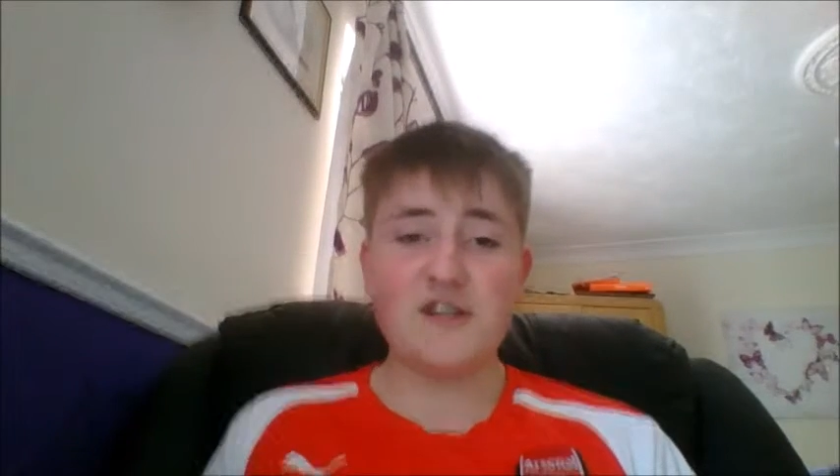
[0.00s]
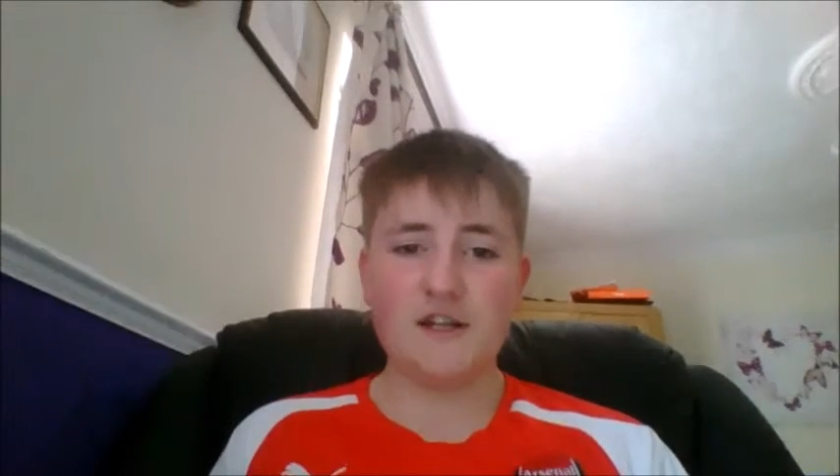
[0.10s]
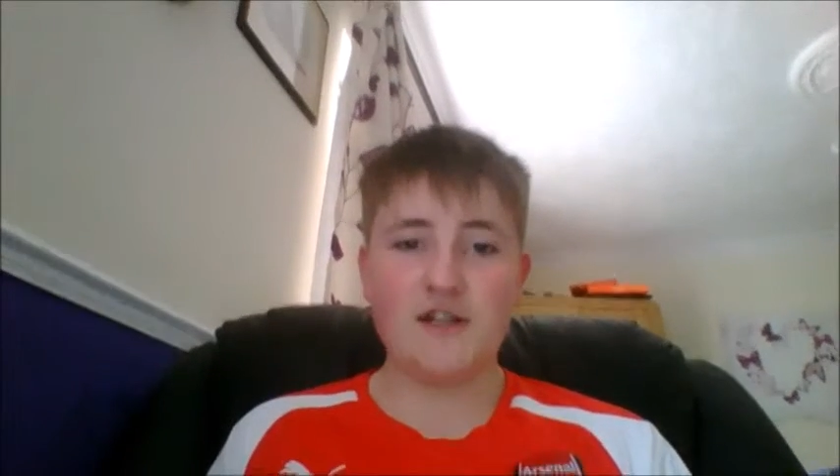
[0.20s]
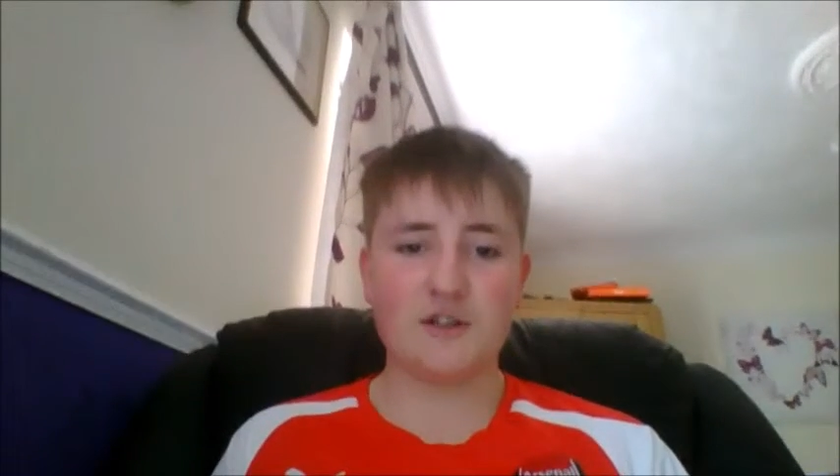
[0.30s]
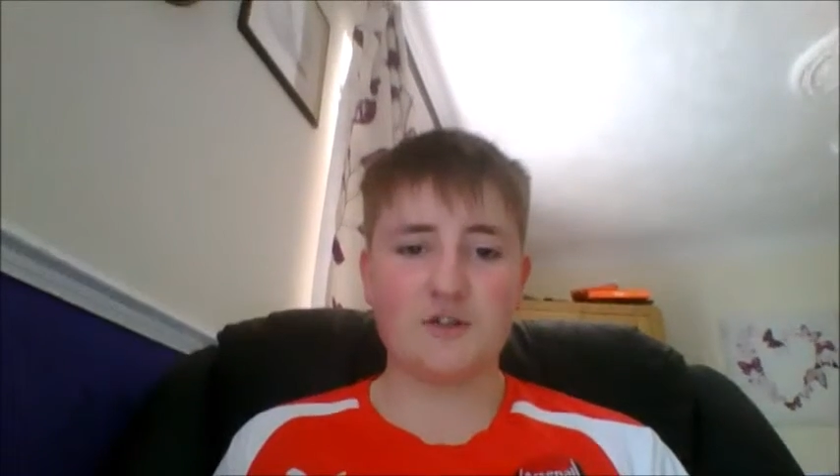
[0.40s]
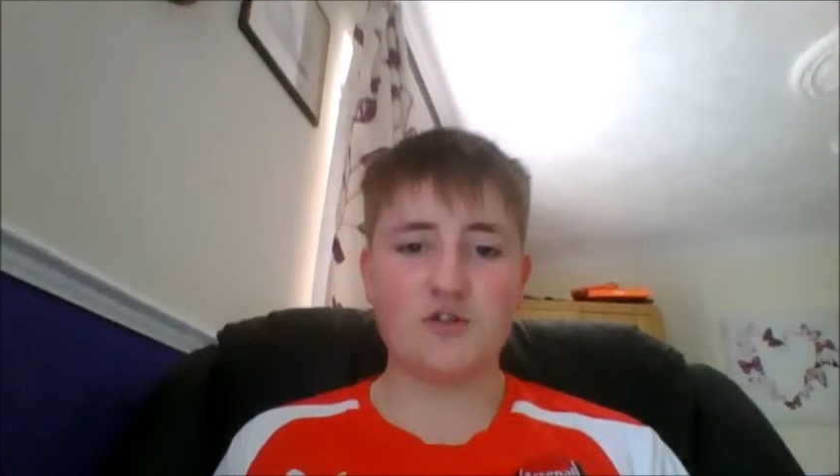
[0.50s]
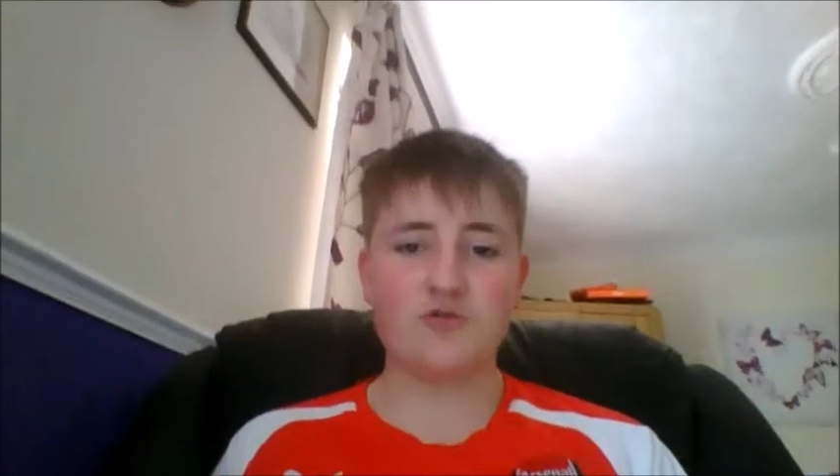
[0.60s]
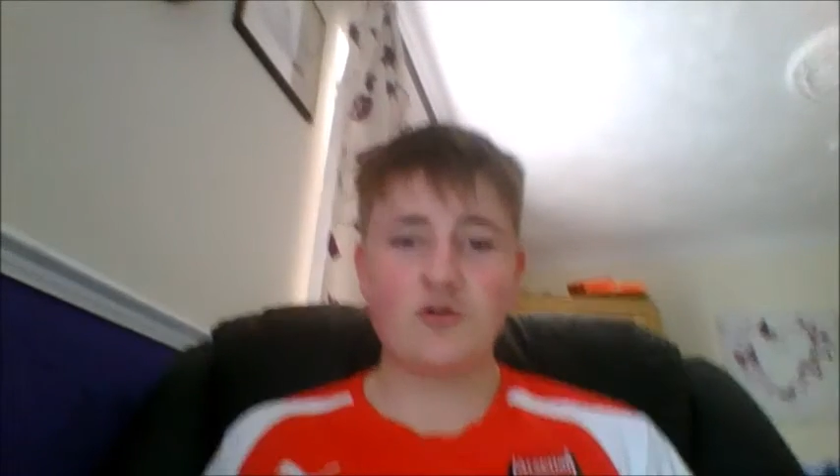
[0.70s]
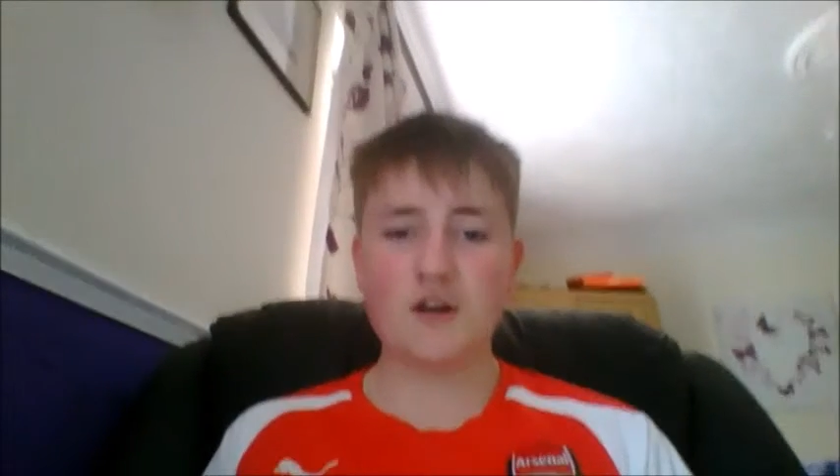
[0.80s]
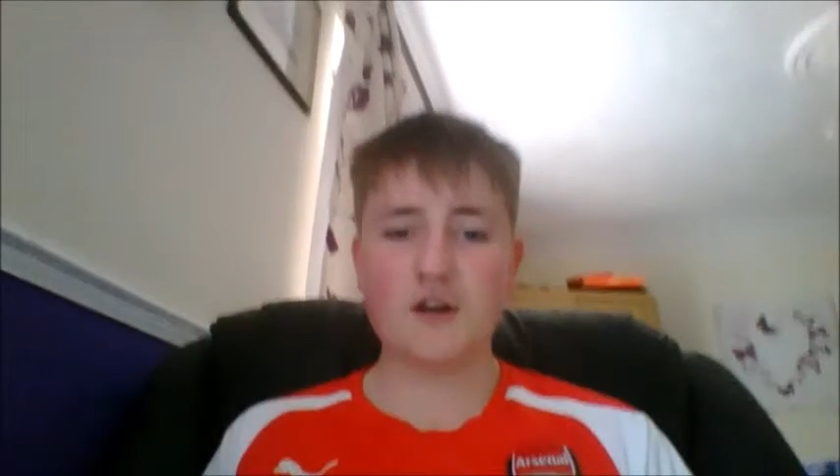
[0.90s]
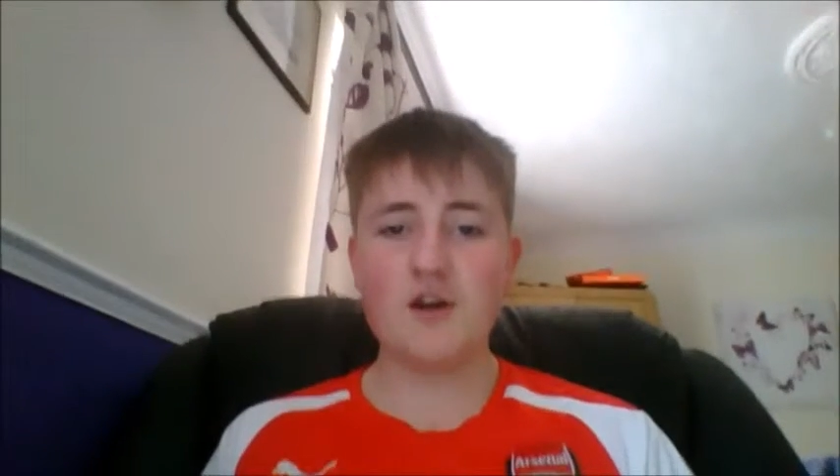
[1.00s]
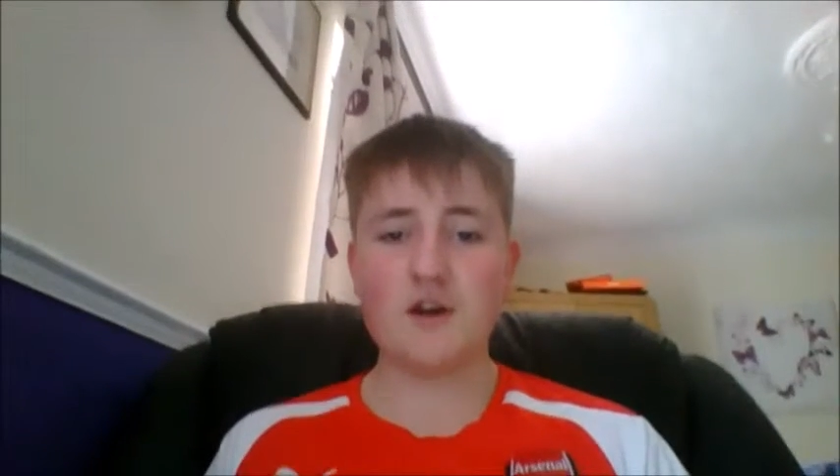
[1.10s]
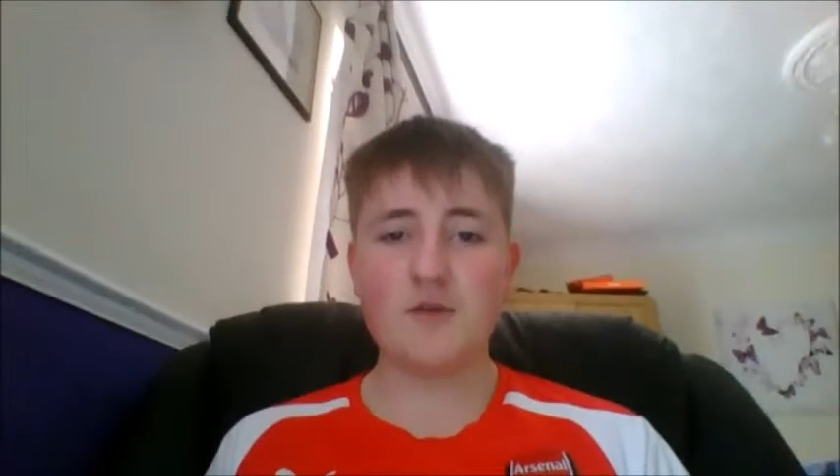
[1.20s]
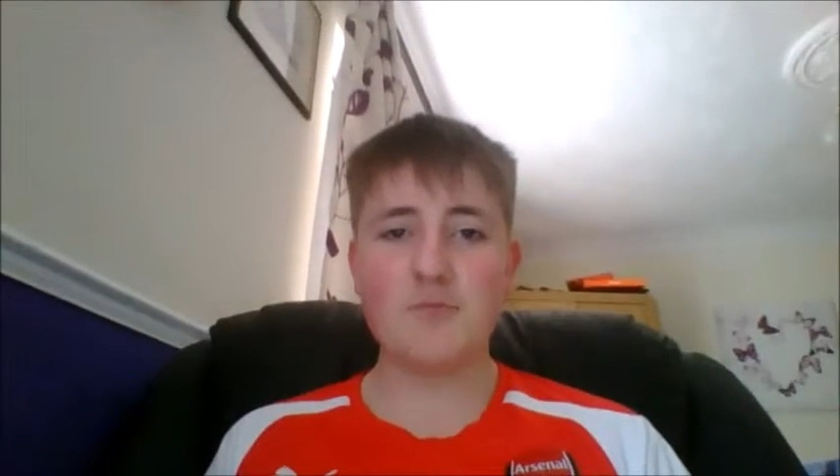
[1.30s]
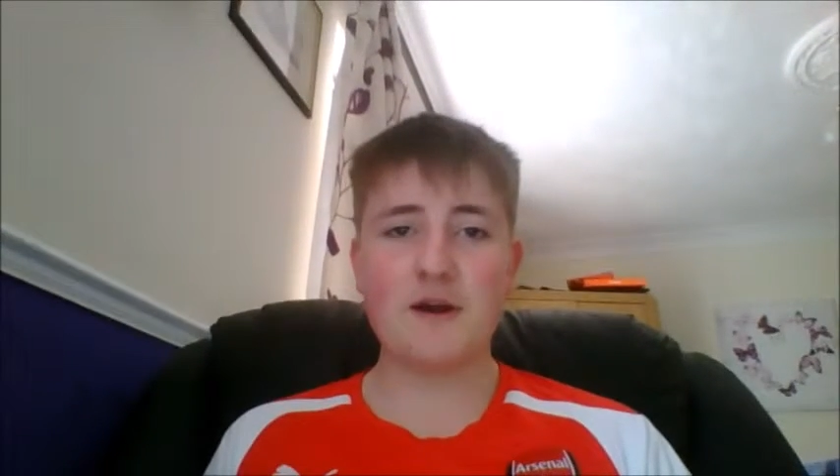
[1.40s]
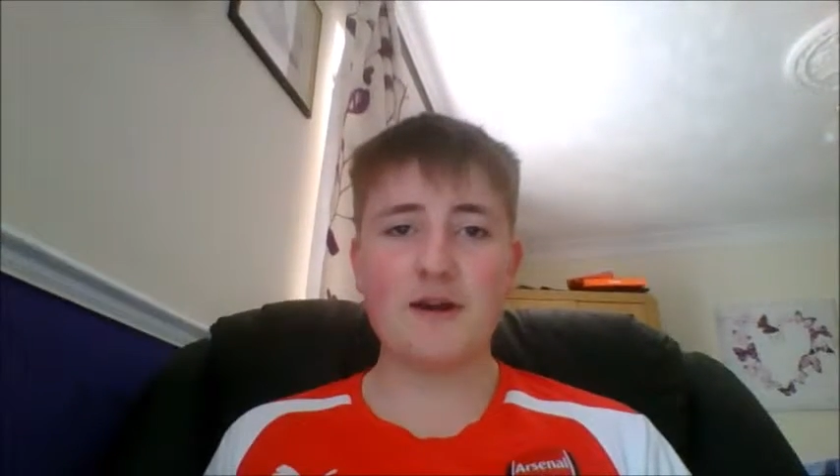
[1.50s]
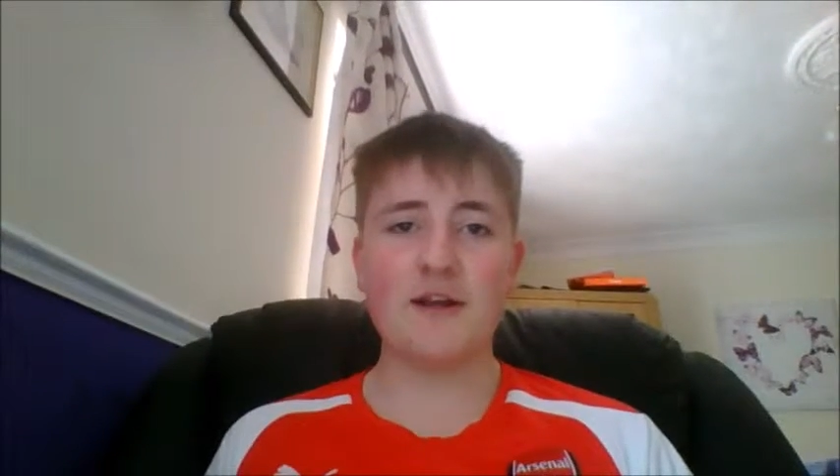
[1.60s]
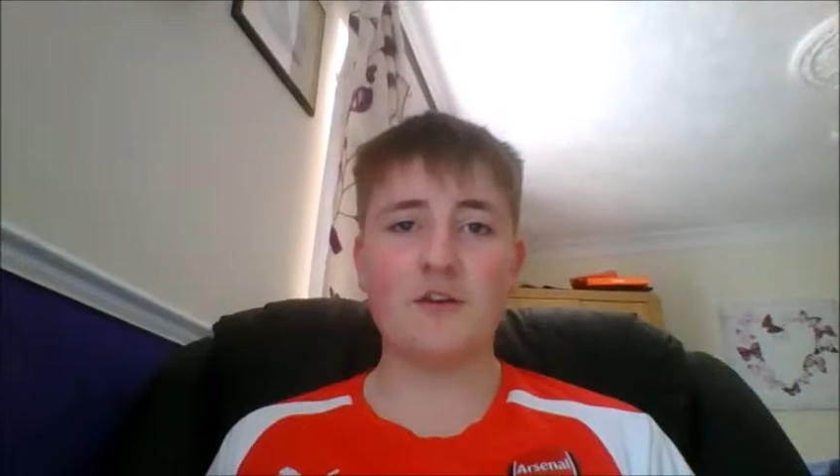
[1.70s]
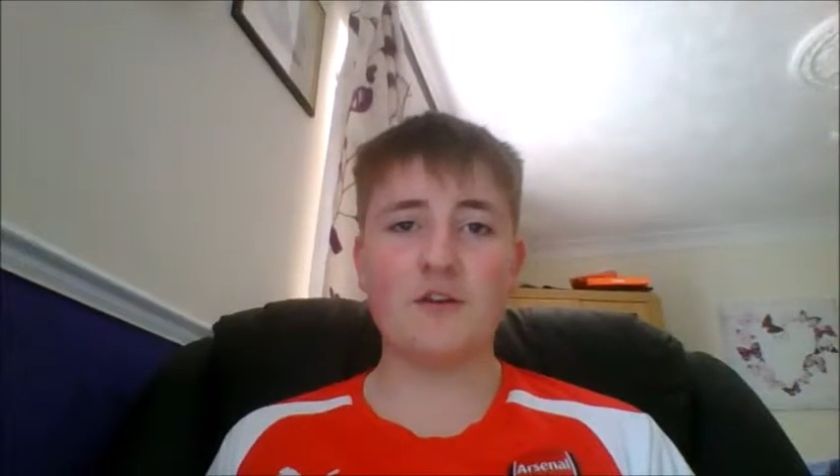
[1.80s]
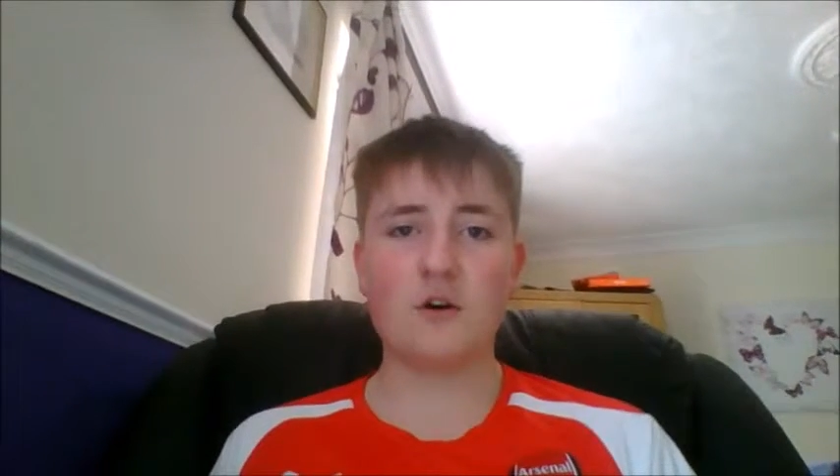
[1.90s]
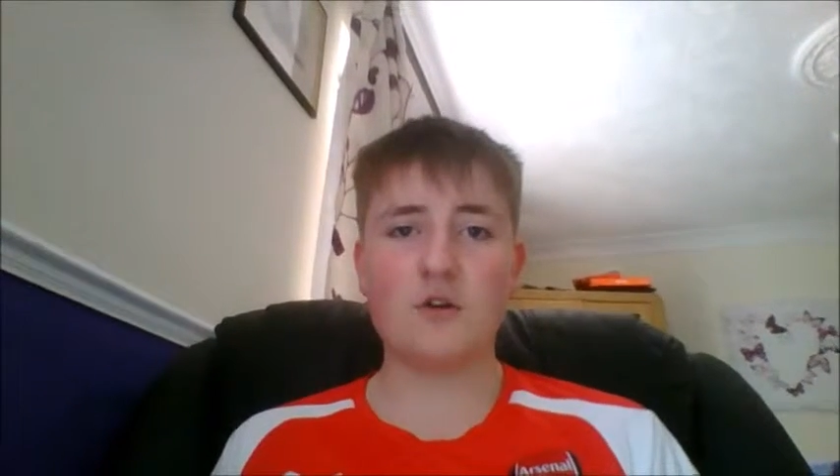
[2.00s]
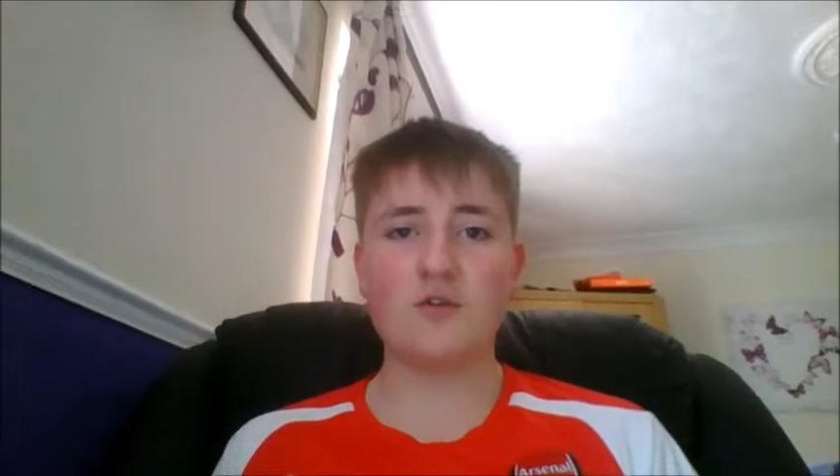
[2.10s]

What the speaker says: He's a good striker, banging in the goals